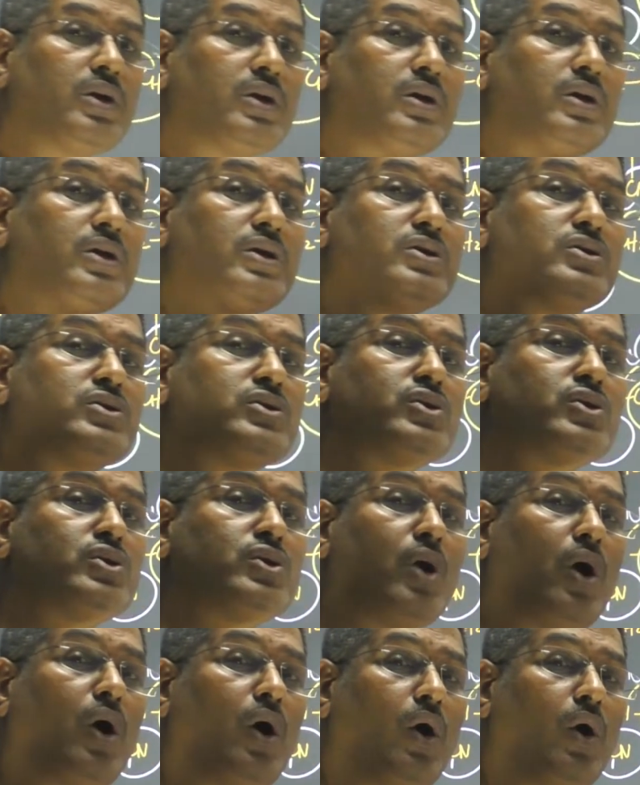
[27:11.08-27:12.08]
is
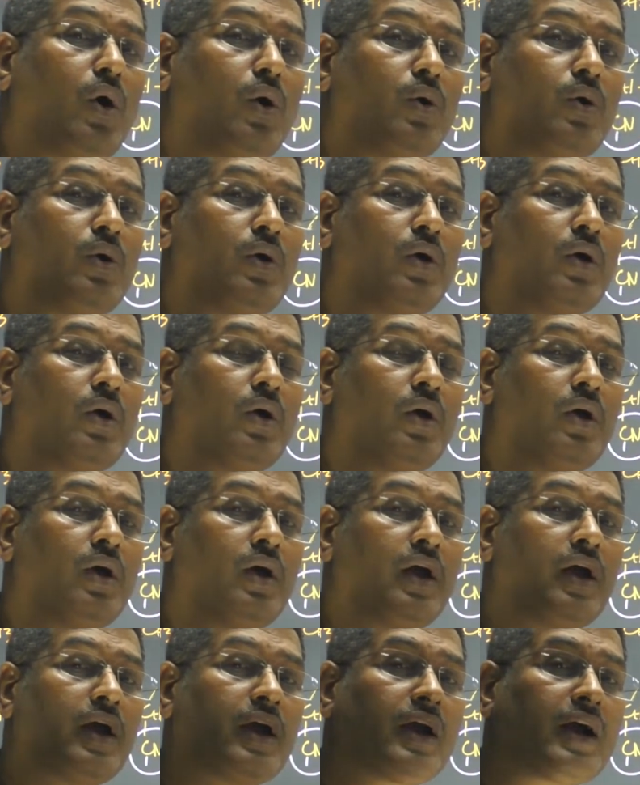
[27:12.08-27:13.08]
now
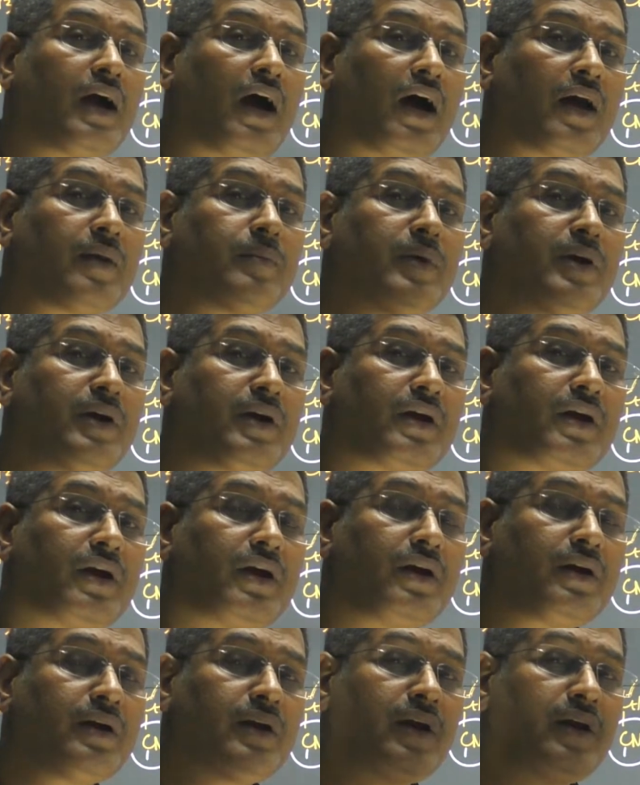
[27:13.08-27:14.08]
carbon
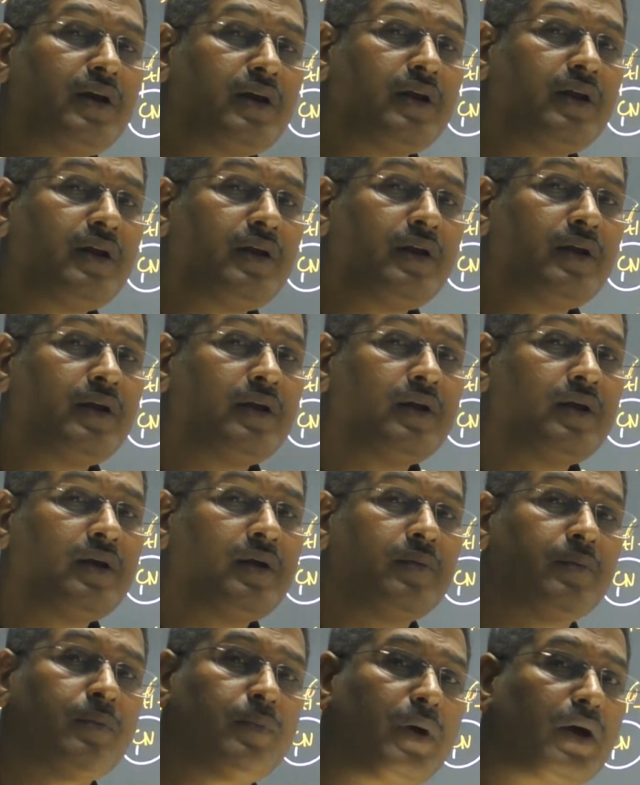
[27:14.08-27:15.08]
containing
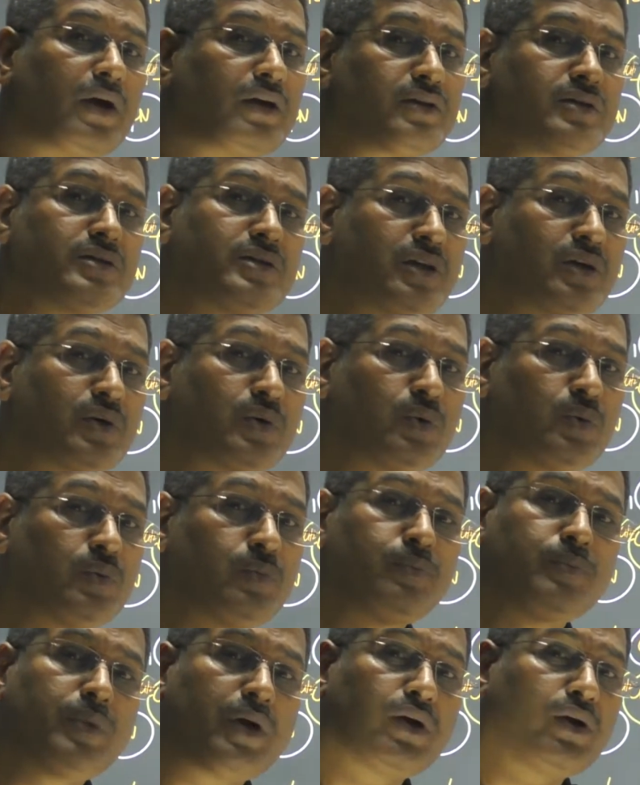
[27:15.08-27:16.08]
functional
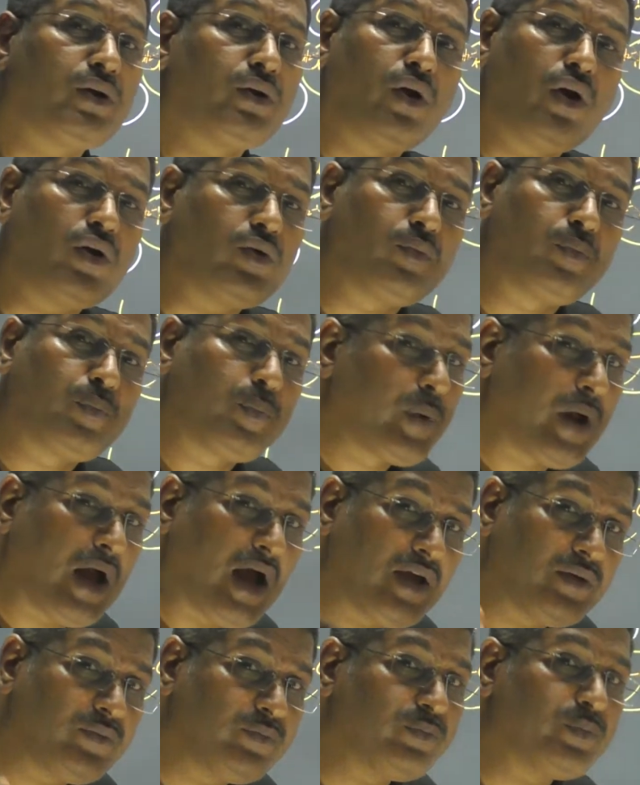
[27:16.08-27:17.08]
group but not
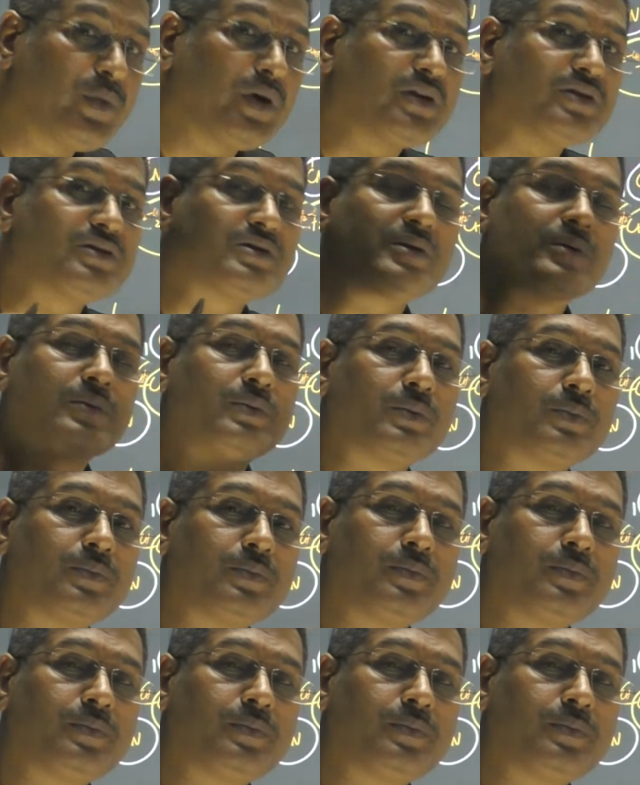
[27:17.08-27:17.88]
prime functional group.